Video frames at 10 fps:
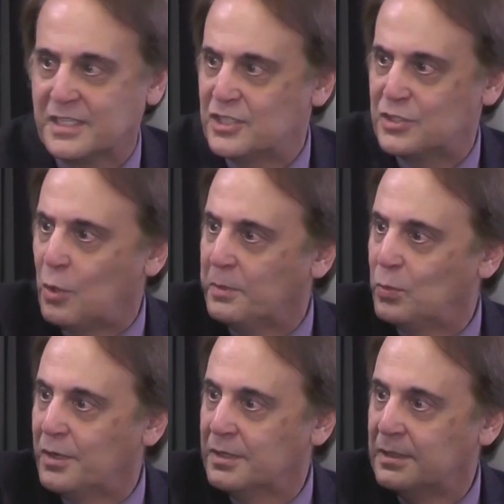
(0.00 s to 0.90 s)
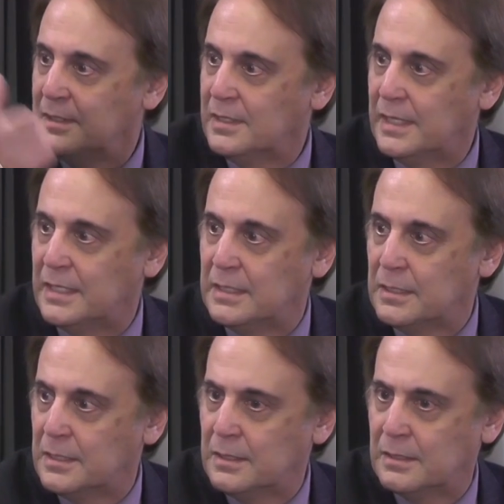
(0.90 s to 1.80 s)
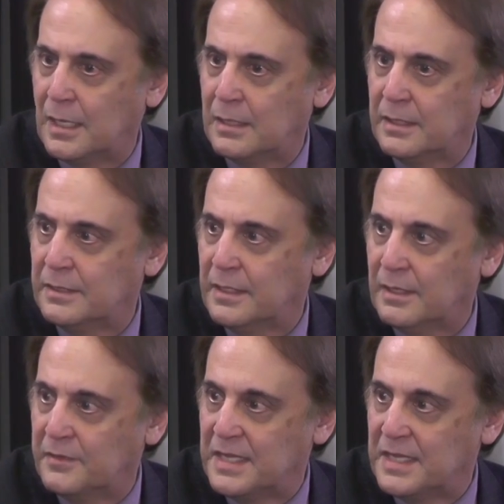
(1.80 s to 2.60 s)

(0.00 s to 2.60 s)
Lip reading: They just opened one on